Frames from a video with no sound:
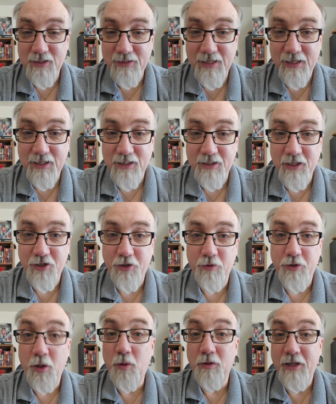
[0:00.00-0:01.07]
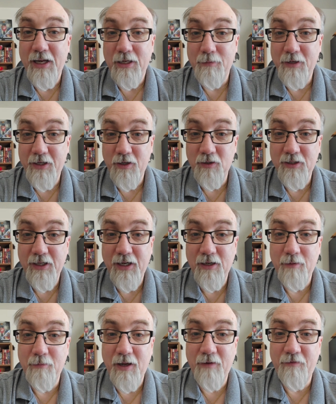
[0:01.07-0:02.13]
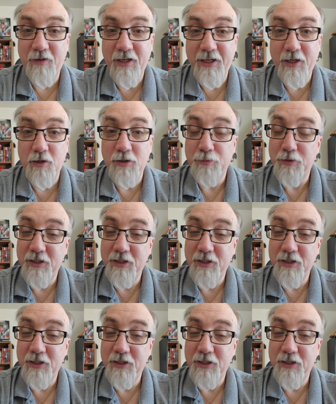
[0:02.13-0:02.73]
The second that you don't like me using it in my videos,